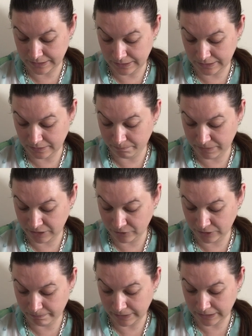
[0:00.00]
in the
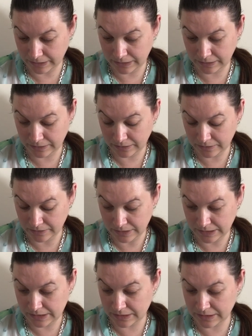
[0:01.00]
Berry Beginning. It's
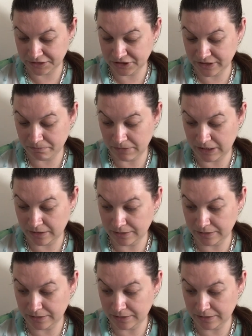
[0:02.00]
a Stitches mat.